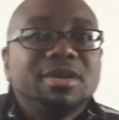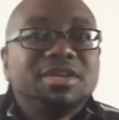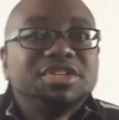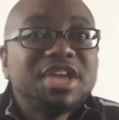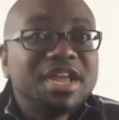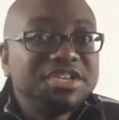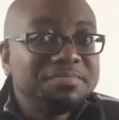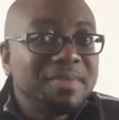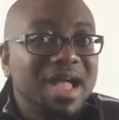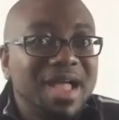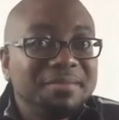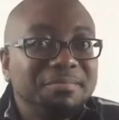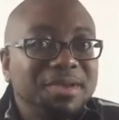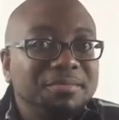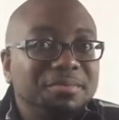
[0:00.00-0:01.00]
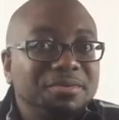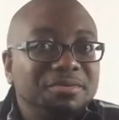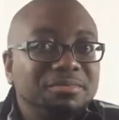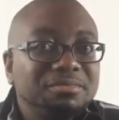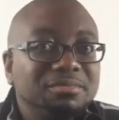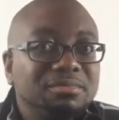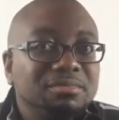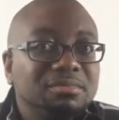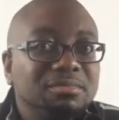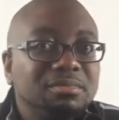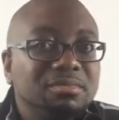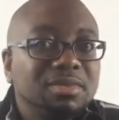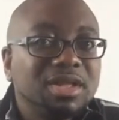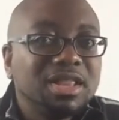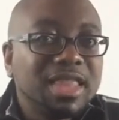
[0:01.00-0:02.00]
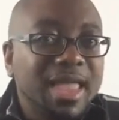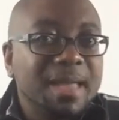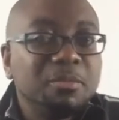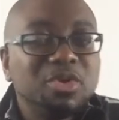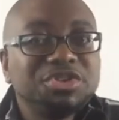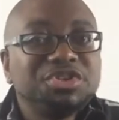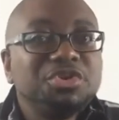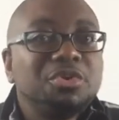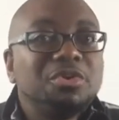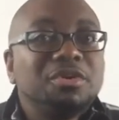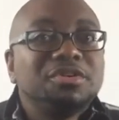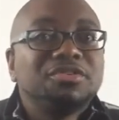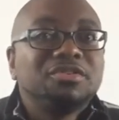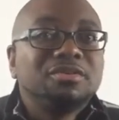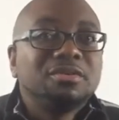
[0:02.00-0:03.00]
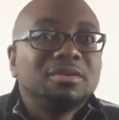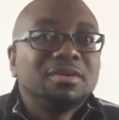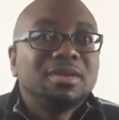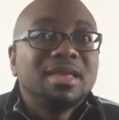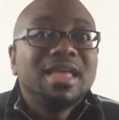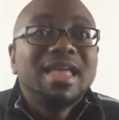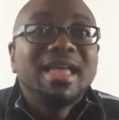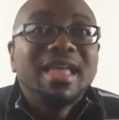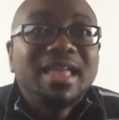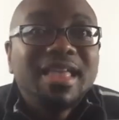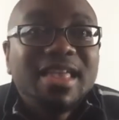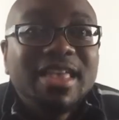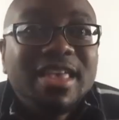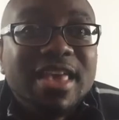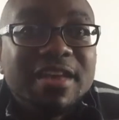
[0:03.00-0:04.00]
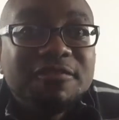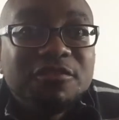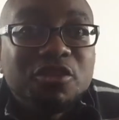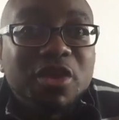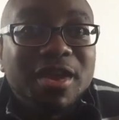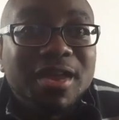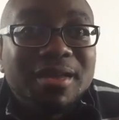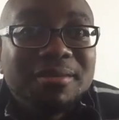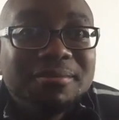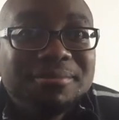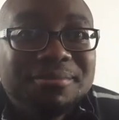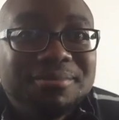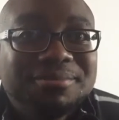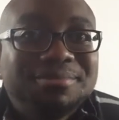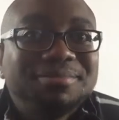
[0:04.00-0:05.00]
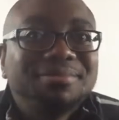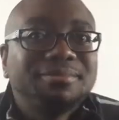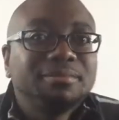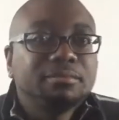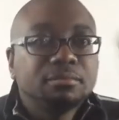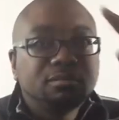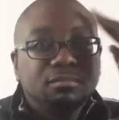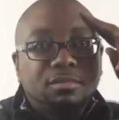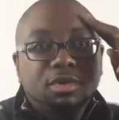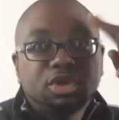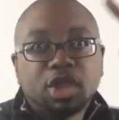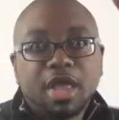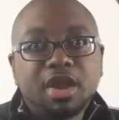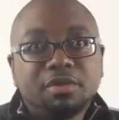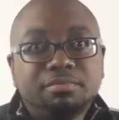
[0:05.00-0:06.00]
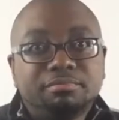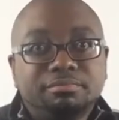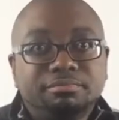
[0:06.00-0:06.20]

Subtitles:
Change your mind, people. Claim what's yours. Get free. Later.